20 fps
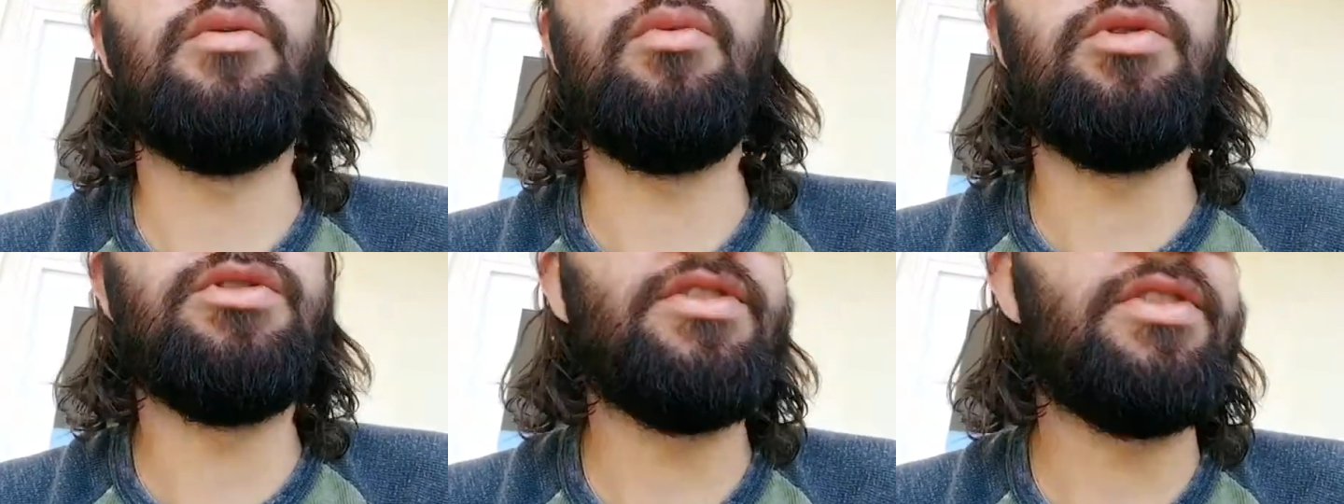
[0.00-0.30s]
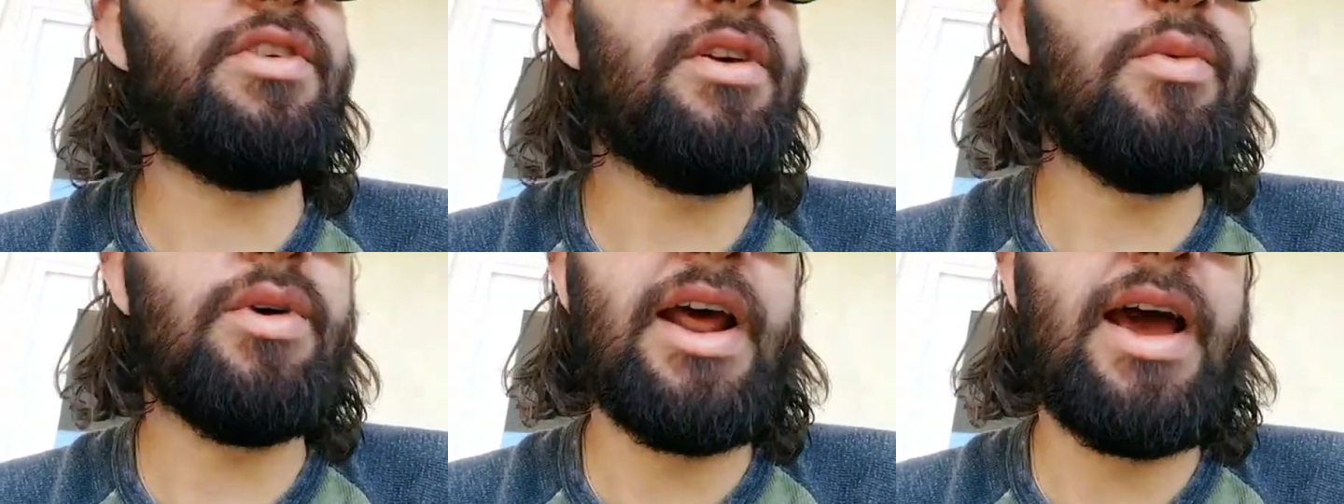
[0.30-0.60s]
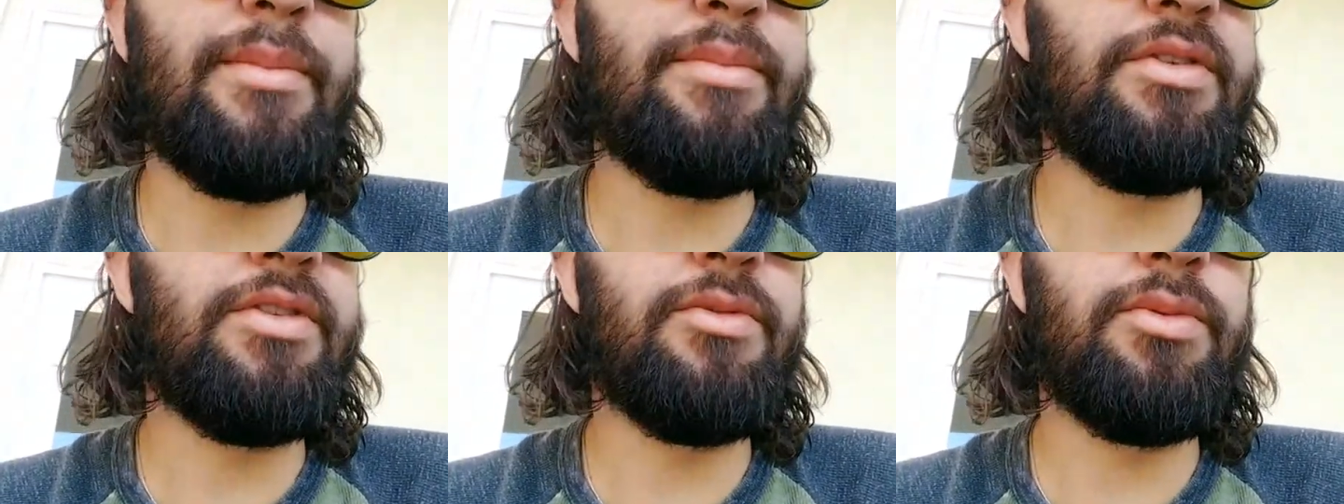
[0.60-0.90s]
we'll see what
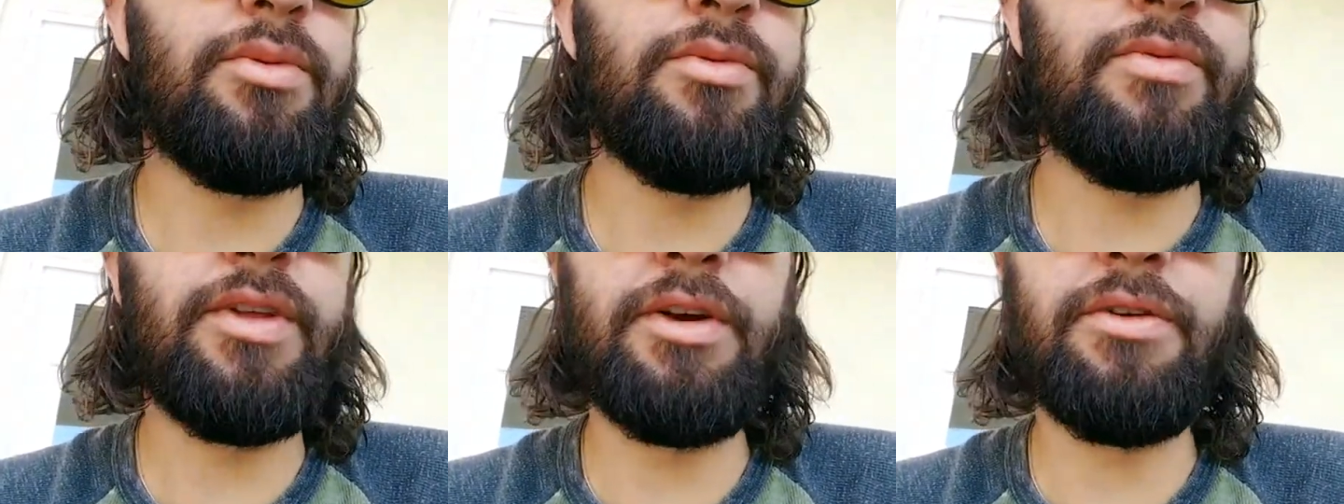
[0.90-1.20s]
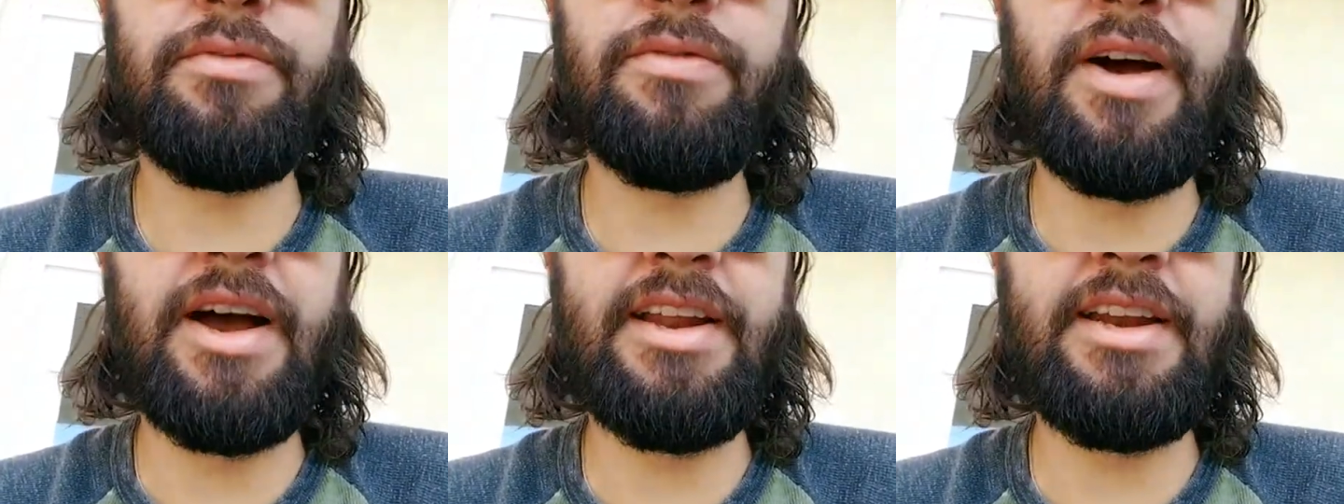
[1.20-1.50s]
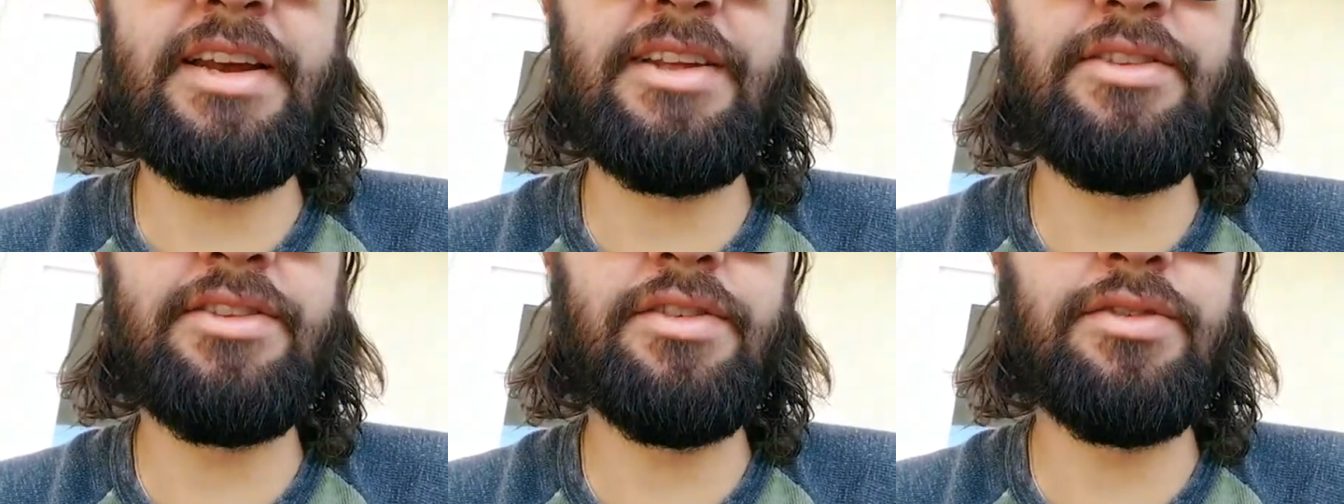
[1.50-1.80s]
happens when Flare
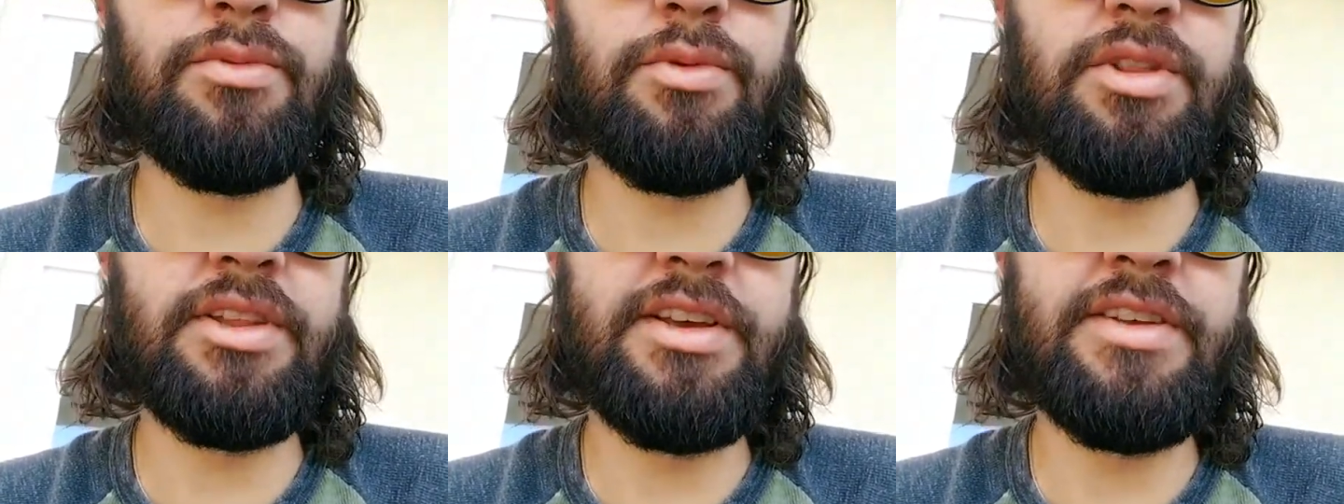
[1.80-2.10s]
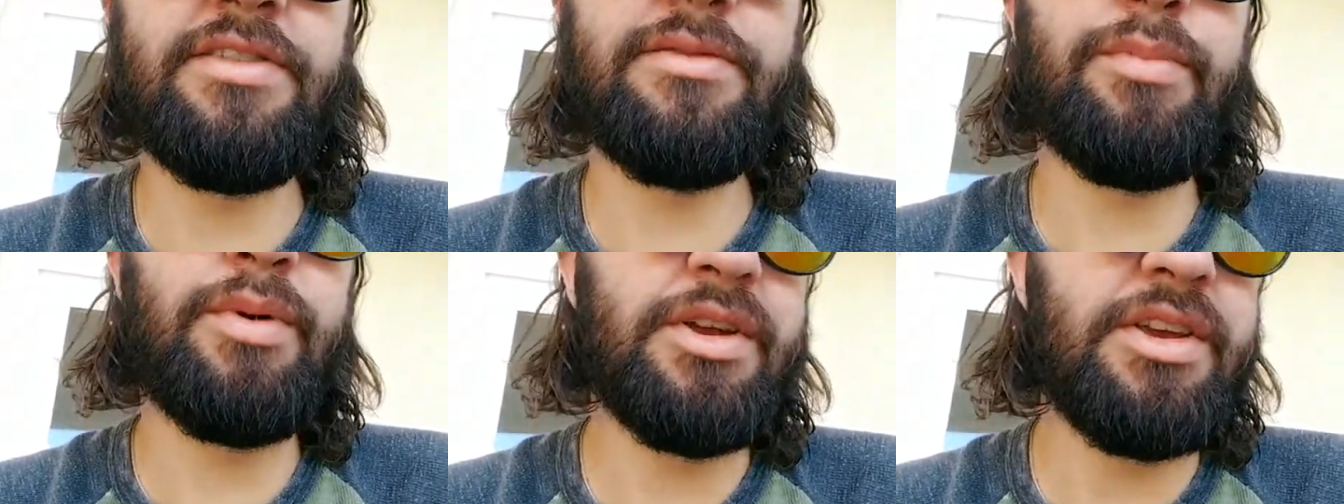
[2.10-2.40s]
Finance is released.